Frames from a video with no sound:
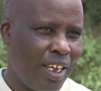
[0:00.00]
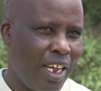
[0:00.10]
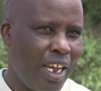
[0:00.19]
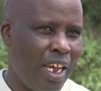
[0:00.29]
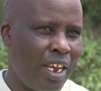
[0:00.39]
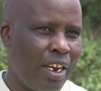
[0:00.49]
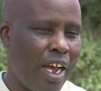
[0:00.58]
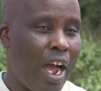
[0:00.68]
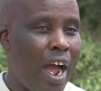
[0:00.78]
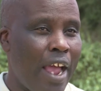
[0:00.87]
and
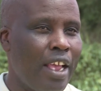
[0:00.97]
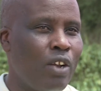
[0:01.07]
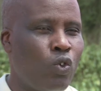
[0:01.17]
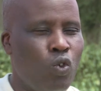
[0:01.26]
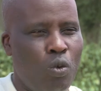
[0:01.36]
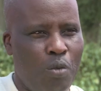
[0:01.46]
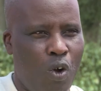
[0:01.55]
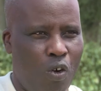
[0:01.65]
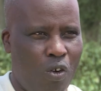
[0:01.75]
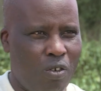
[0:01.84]
I and two
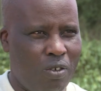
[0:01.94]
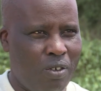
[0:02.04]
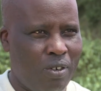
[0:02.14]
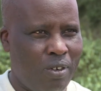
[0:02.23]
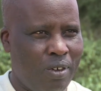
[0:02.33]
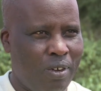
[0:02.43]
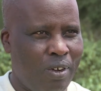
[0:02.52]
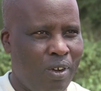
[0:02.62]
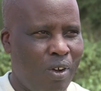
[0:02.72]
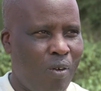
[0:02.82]
more
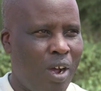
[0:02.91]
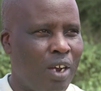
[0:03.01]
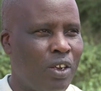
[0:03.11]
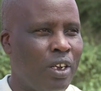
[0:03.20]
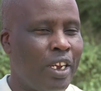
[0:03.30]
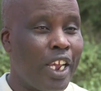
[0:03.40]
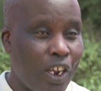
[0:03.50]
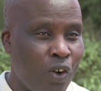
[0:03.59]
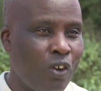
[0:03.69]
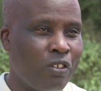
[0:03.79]
were
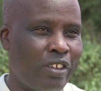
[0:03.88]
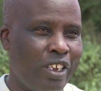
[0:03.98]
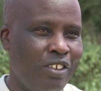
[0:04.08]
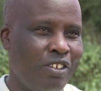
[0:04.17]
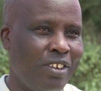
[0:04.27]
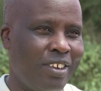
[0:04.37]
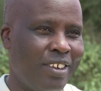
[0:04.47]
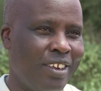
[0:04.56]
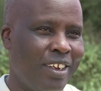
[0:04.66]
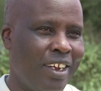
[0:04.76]
taken hostage,
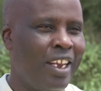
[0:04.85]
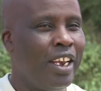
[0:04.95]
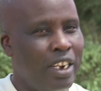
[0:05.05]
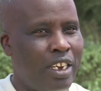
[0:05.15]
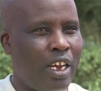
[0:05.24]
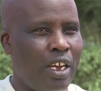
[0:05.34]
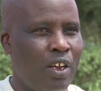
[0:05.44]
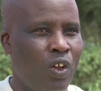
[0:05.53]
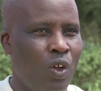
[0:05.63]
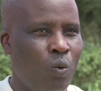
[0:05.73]
and later
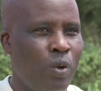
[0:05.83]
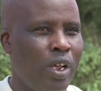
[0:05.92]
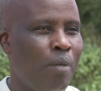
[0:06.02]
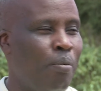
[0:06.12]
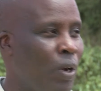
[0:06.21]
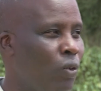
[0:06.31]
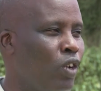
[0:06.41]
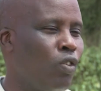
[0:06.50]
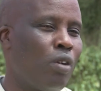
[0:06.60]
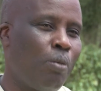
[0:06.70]
we are bundled
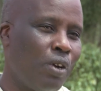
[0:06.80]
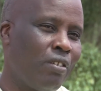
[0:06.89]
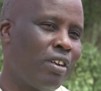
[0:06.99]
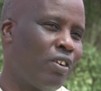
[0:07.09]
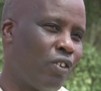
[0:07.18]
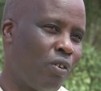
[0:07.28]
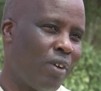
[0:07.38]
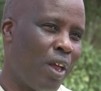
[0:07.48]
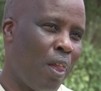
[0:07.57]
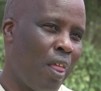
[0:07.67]
into a police Land
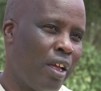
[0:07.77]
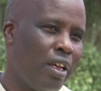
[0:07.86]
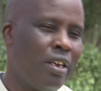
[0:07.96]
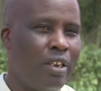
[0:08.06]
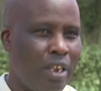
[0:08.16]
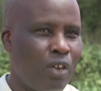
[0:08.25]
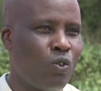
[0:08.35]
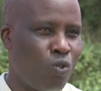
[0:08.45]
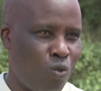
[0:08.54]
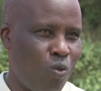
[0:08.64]
Rover and taken
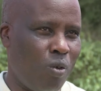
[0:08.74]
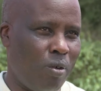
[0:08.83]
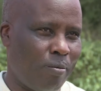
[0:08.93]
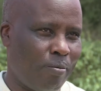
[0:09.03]
to school.